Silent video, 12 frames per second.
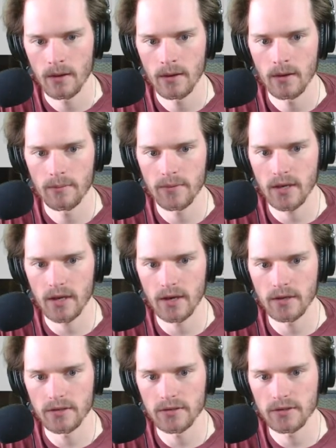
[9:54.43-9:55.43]

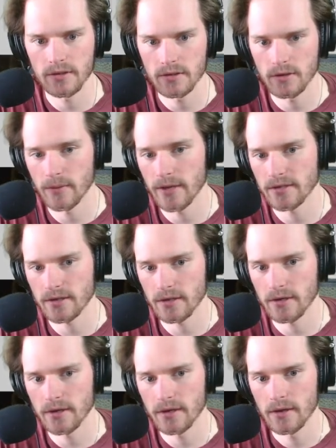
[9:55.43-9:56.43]
because so
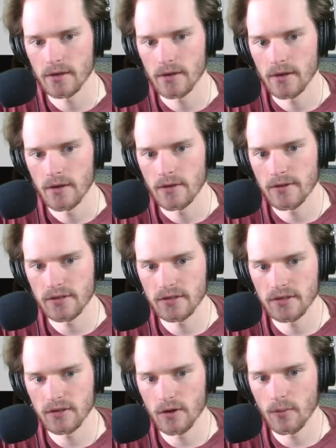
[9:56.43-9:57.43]
basically this
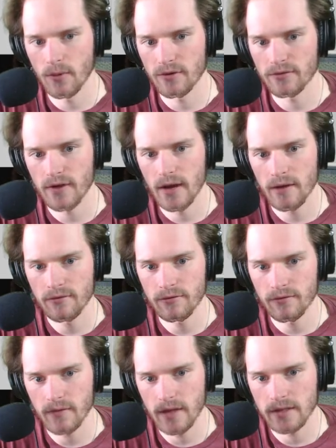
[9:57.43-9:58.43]
is 0.5,
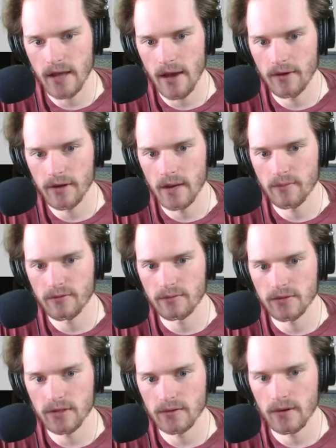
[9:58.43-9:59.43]
it's counting up from
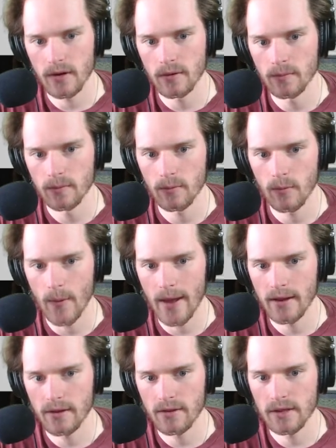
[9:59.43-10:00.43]
0.
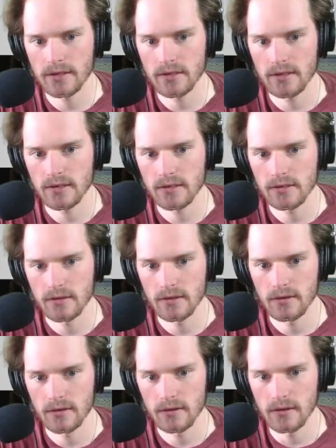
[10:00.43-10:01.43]
When this is
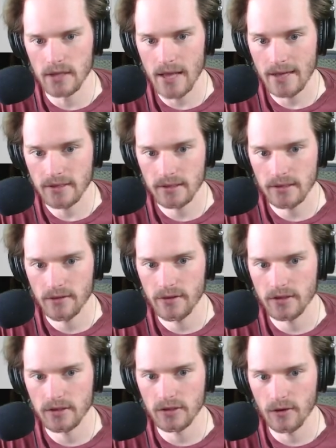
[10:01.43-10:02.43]
less
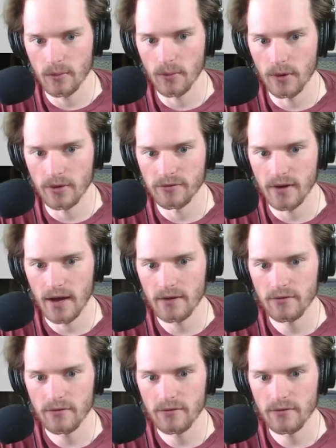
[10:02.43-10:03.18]
than 0.5,